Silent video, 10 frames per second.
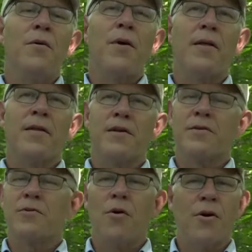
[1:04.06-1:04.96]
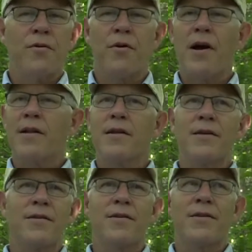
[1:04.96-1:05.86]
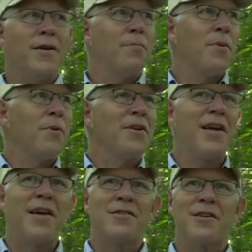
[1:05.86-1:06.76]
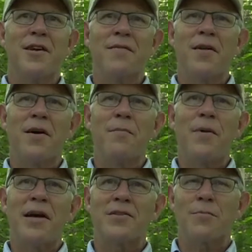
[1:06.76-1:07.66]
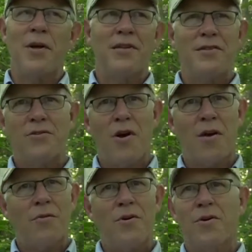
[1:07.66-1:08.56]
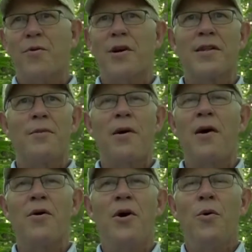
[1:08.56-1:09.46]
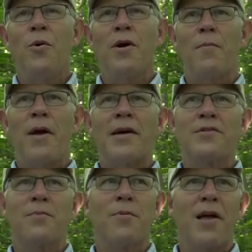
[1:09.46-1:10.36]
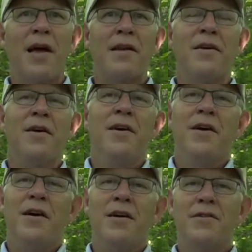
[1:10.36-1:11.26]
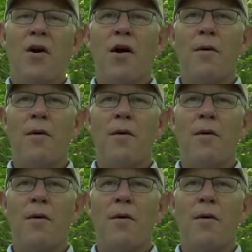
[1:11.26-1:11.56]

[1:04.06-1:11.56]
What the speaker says: rather than going directly into the implementation of the master plan, just talk real quickly about what our master plan is all